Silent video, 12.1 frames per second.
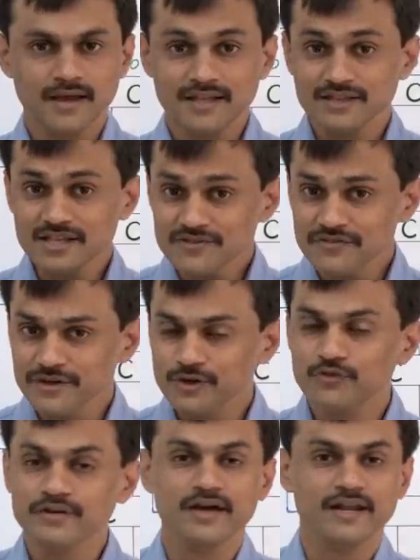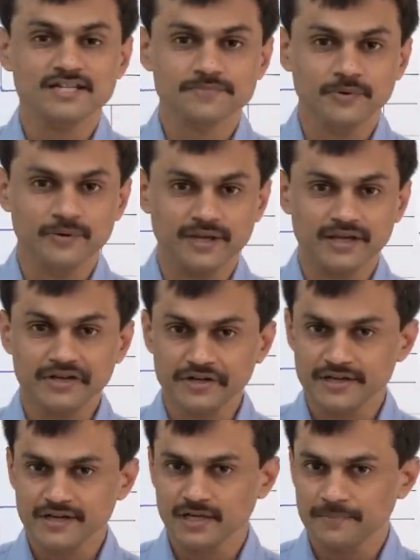In this video, we are exploring
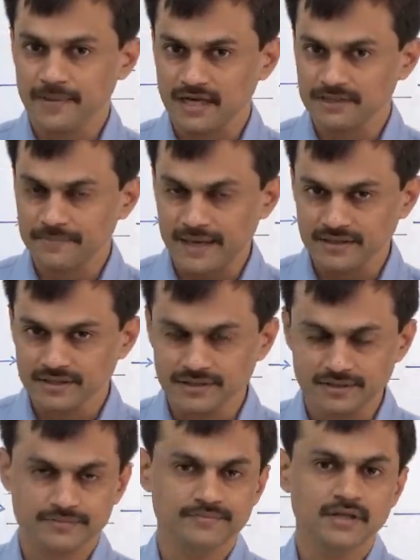critical path method.